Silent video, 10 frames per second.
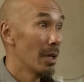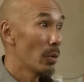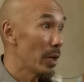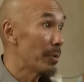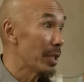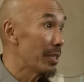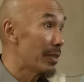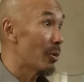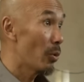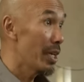We believe
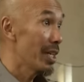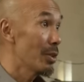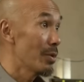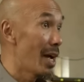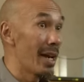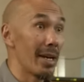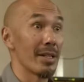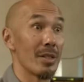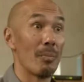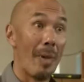that we, united
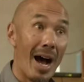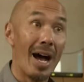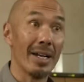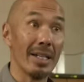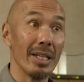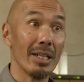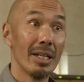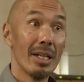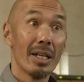as a body,